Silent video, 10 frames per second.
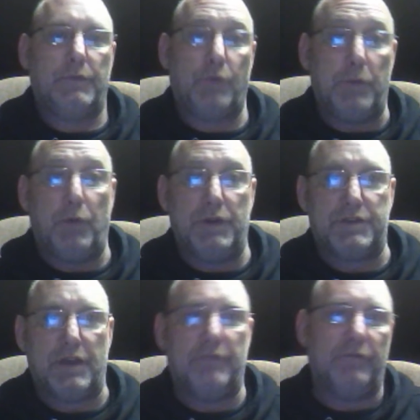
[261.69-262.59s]

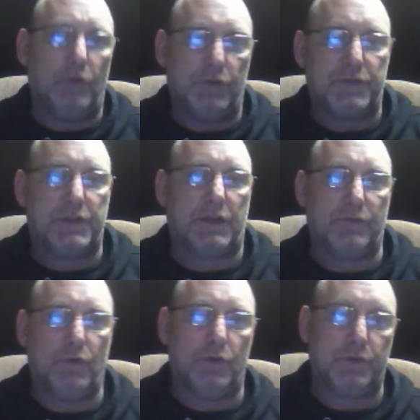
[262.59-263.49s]
3.7 volts,
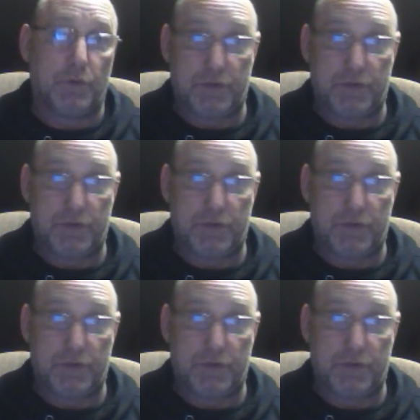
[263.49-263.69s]
6 volts,